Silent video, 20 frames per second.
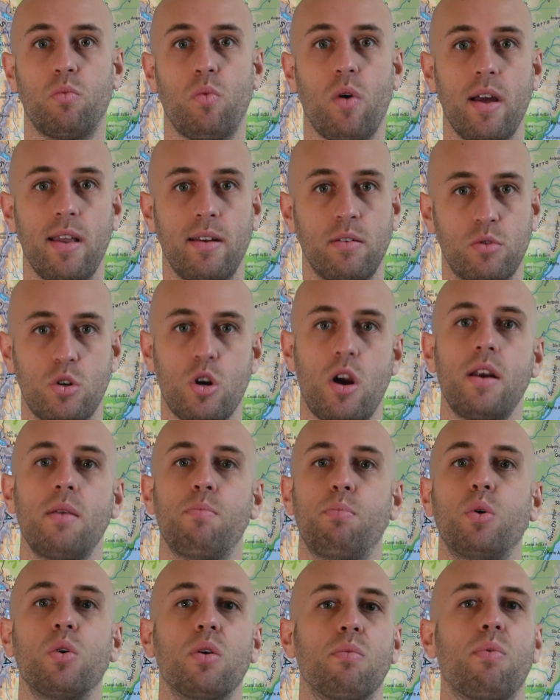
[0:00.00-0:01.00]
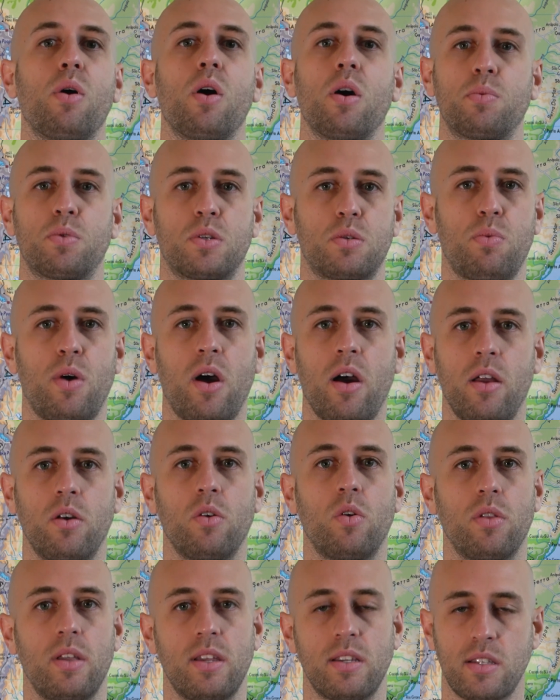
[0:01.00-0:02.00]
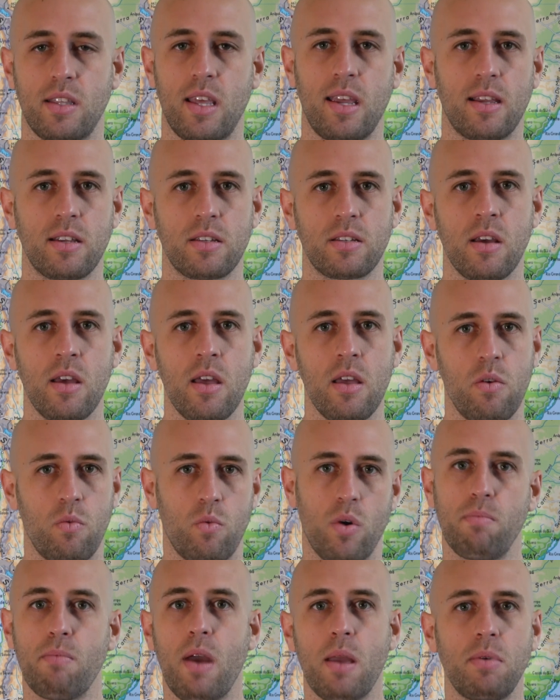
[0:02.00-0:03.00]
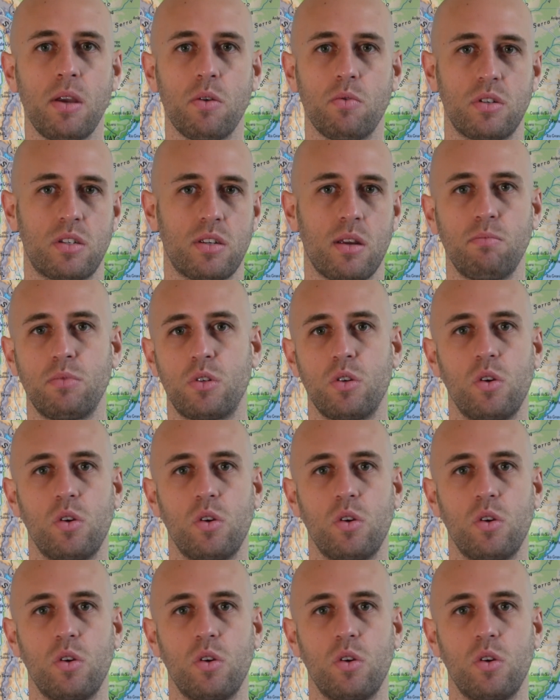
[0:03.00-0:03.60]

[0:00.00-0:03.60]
What? And trying to put purpose behind all these things when maybe it was some